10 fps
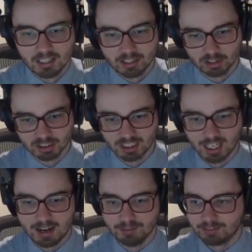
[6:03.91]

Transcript: You're just kind of